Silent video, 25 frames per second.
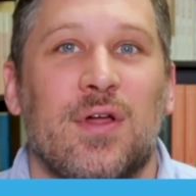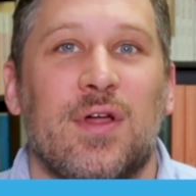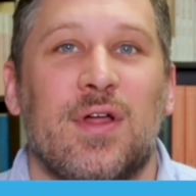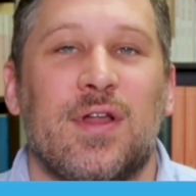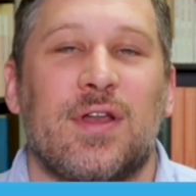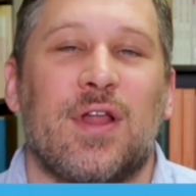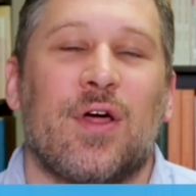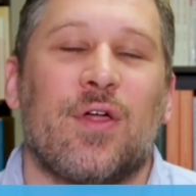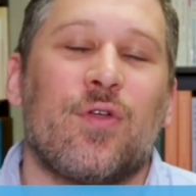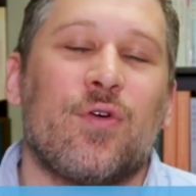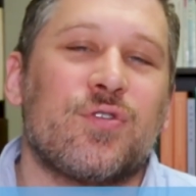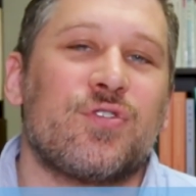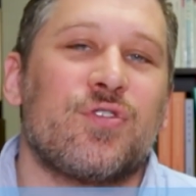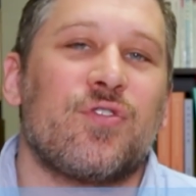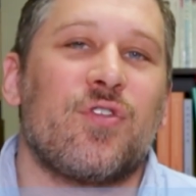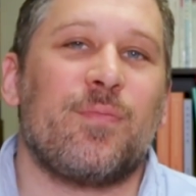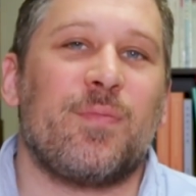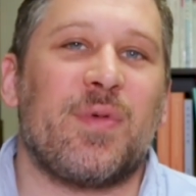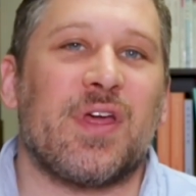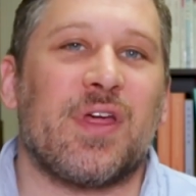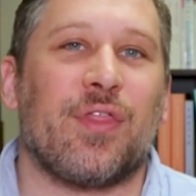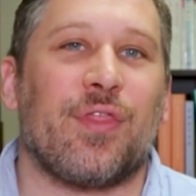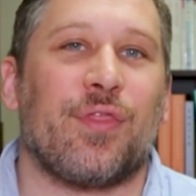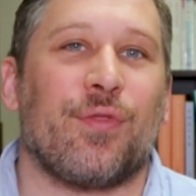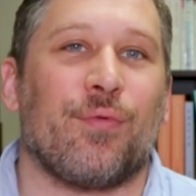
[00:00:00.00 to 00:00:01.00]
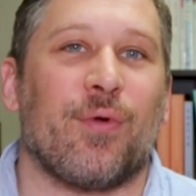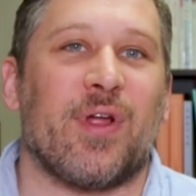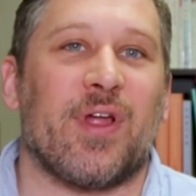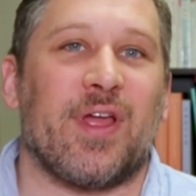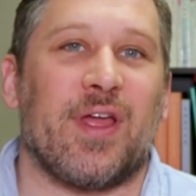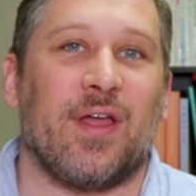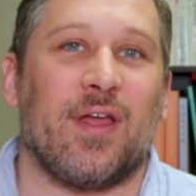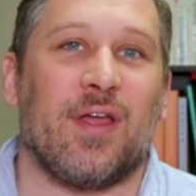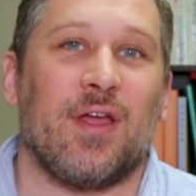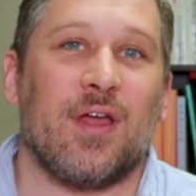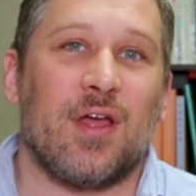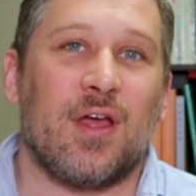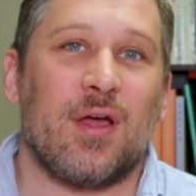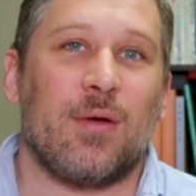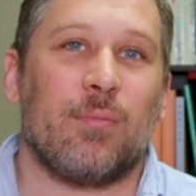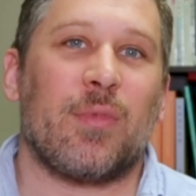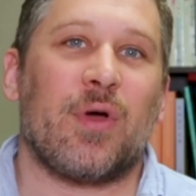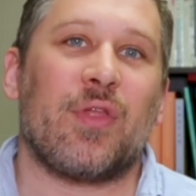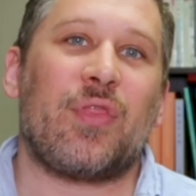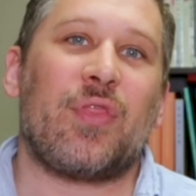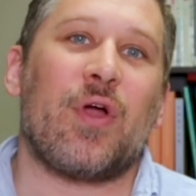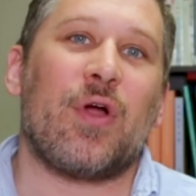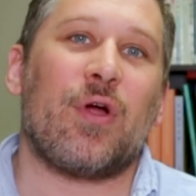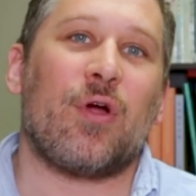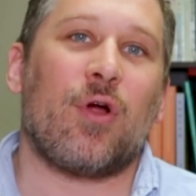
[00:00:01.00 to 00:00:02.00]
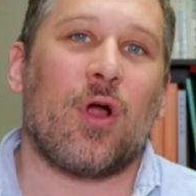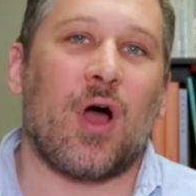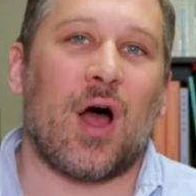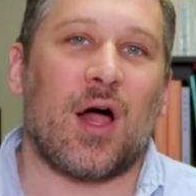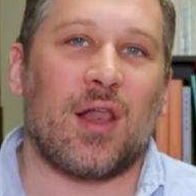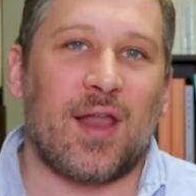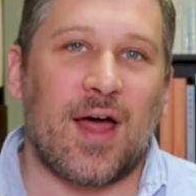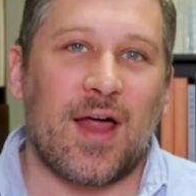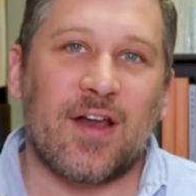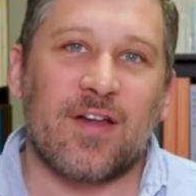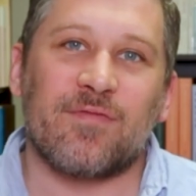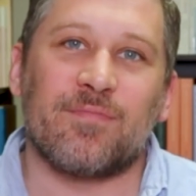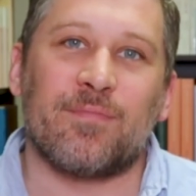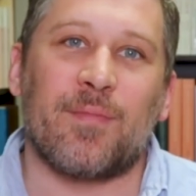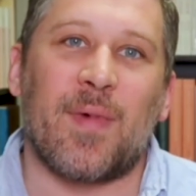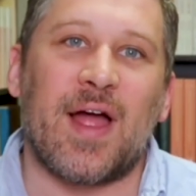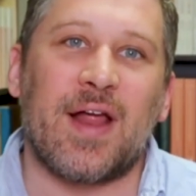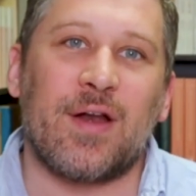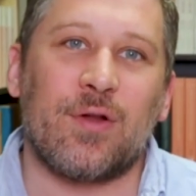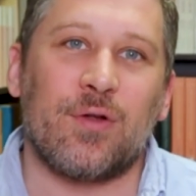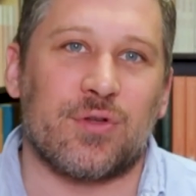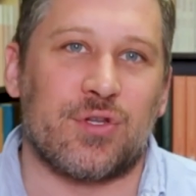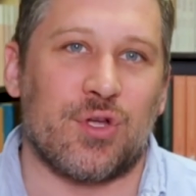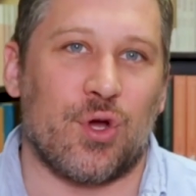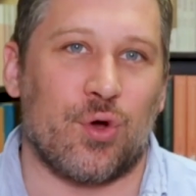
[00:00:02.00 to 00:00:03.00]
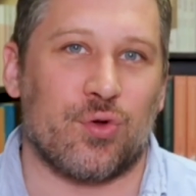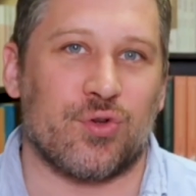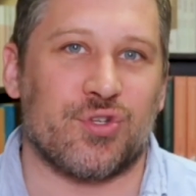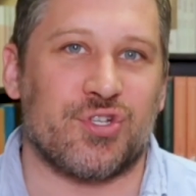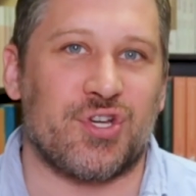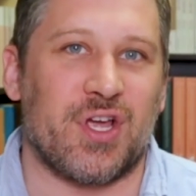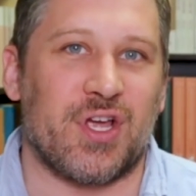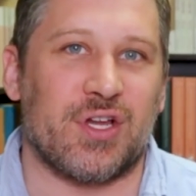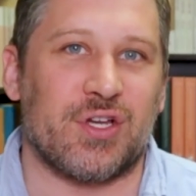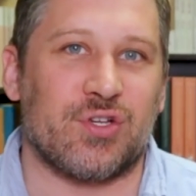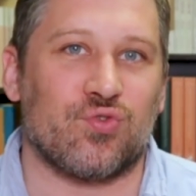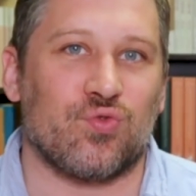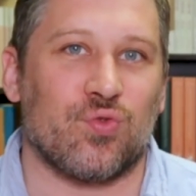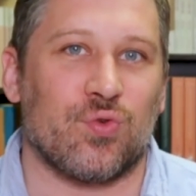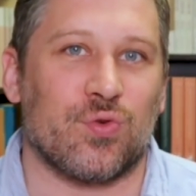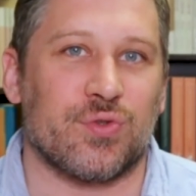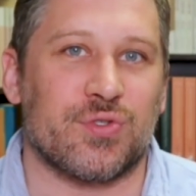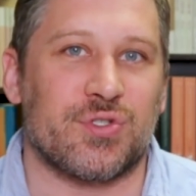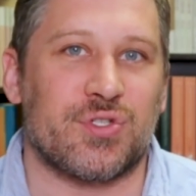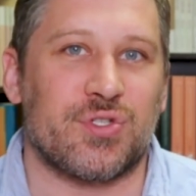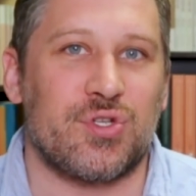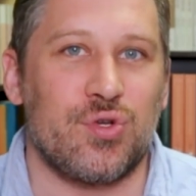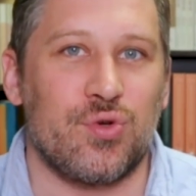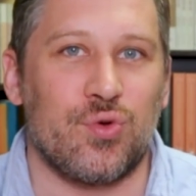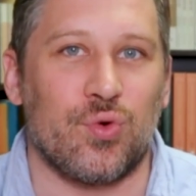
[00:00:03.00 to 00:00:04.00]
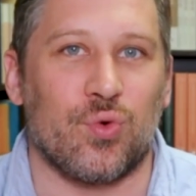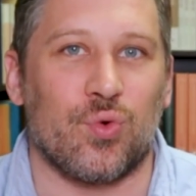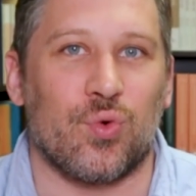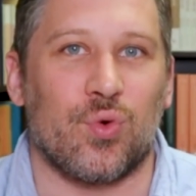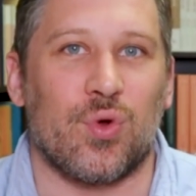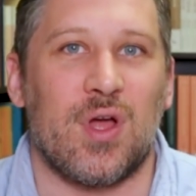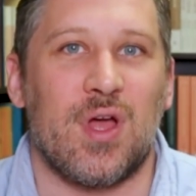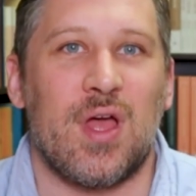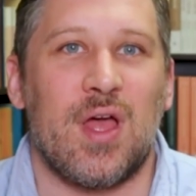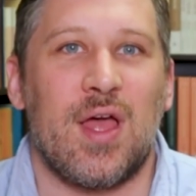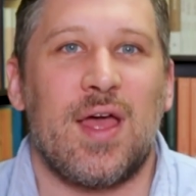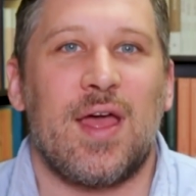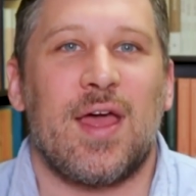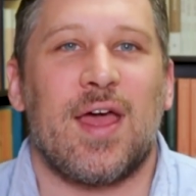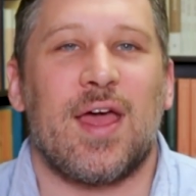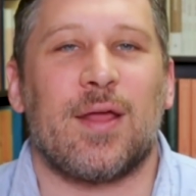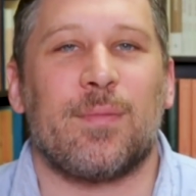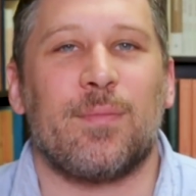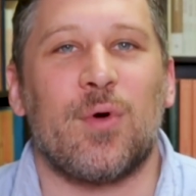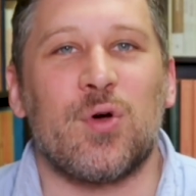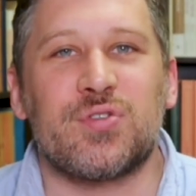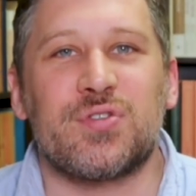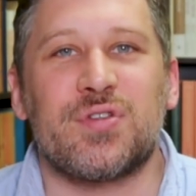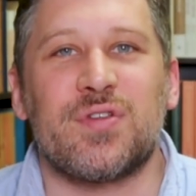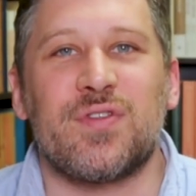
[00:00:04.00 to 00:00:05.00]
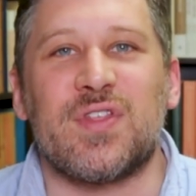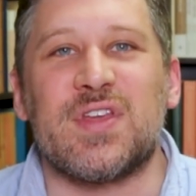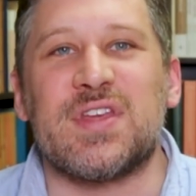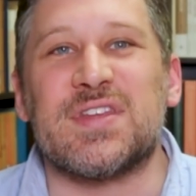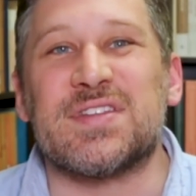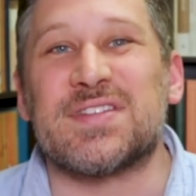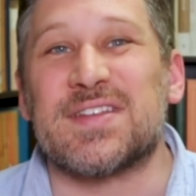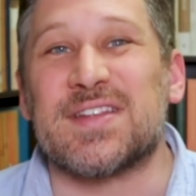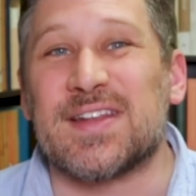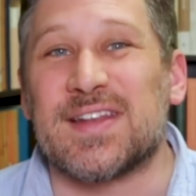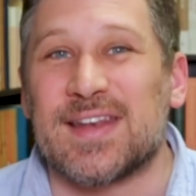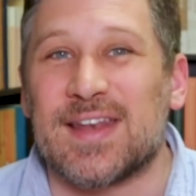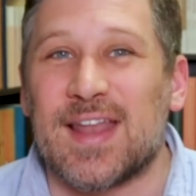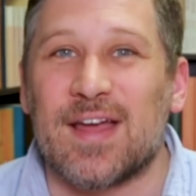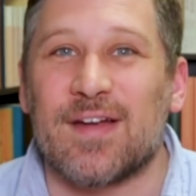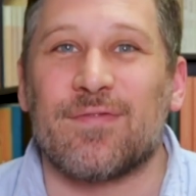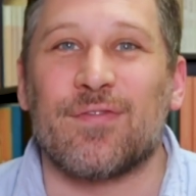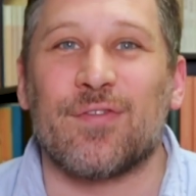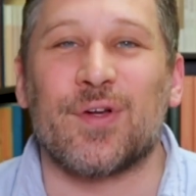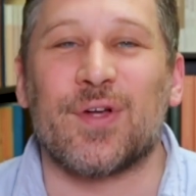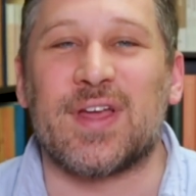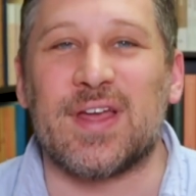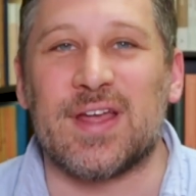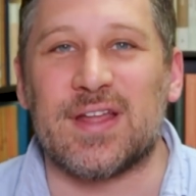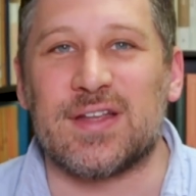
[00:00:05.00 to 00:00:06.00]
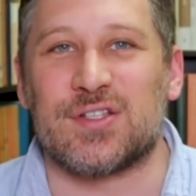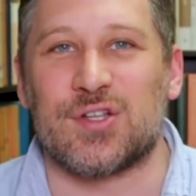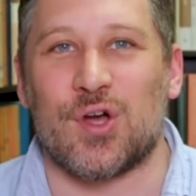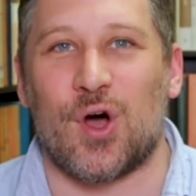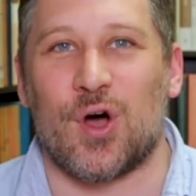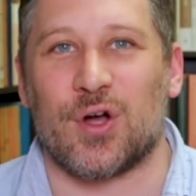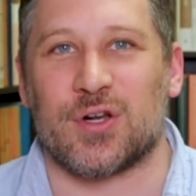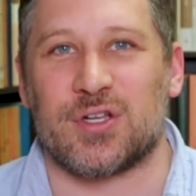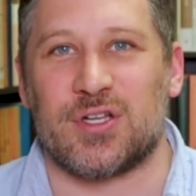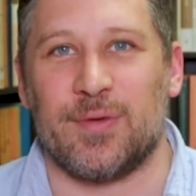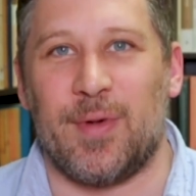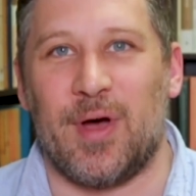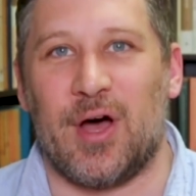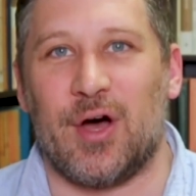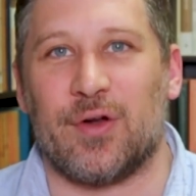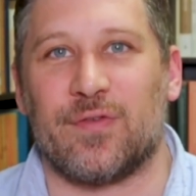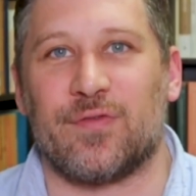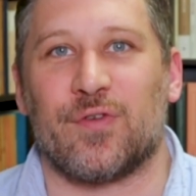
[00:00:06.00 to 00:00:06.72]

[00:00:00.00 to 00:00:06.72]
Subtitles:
Now those are the big 3, but there are a lot of minor tone change rules too, and most of these never get talked about.